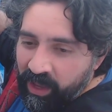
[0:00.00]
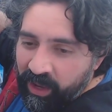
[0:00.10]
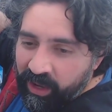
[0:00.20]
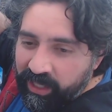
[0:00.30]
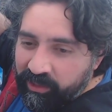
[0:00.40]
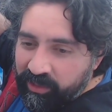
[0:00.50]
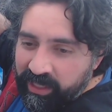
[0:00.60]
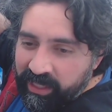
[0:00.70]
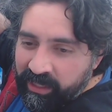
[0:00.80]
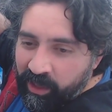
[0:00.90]
Hi
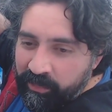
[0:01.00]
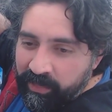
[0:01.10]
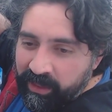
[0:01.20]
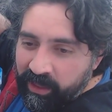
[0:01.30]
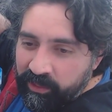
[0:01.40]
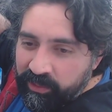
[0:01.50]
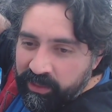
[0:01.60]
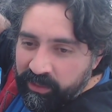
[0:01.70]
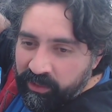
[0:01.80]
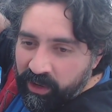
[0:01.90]
Krillin, hi Big Girls Really
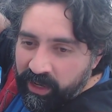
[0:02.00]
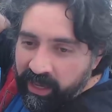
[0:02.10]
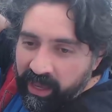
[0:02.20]
Do Cry.